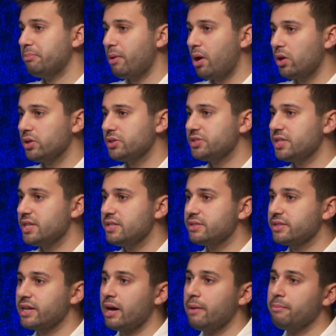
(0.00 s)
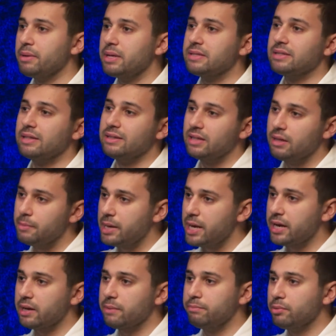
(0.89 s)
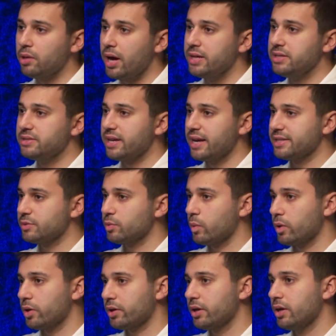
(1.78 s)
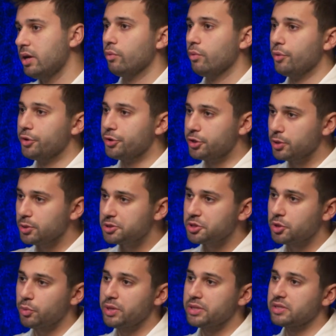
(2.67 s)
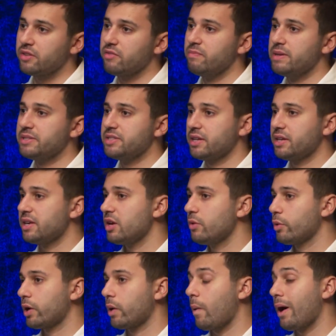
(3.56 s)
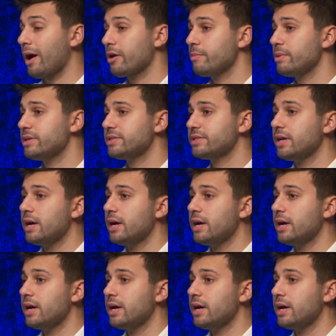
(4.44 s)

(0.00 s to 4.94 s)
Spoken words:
policies, companies eliminate compliance guesswork, reduce the risk of missing key requirements,